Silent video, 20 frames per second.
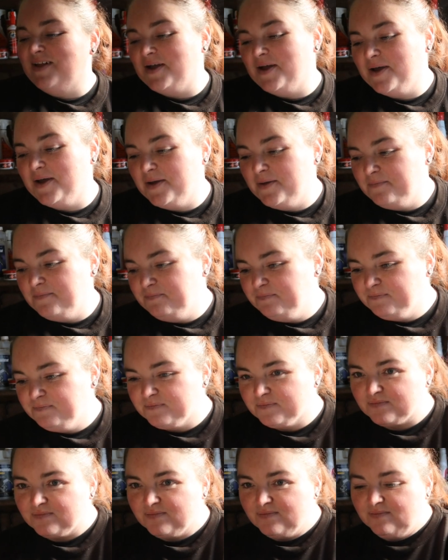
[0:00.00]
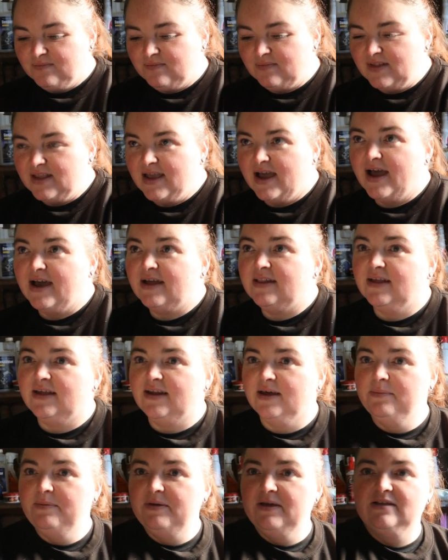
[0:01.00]
and
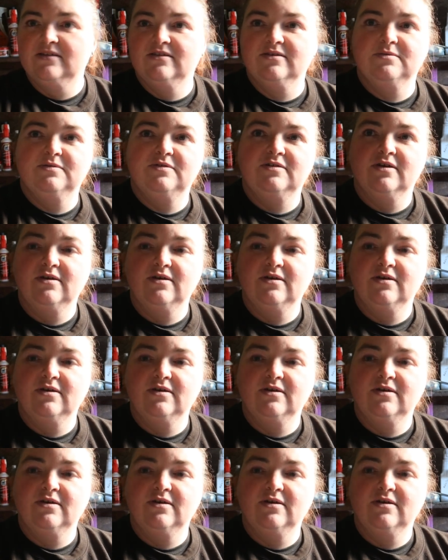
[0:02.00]
then I picked up